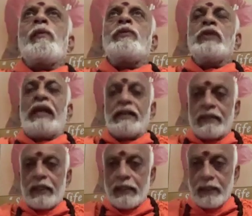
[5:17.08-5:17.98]
So that is
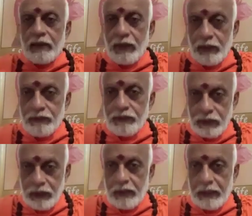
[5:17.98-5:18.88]
another way of
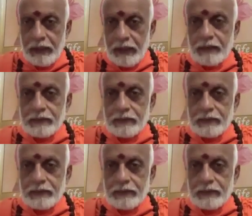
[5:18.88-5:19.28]
learning.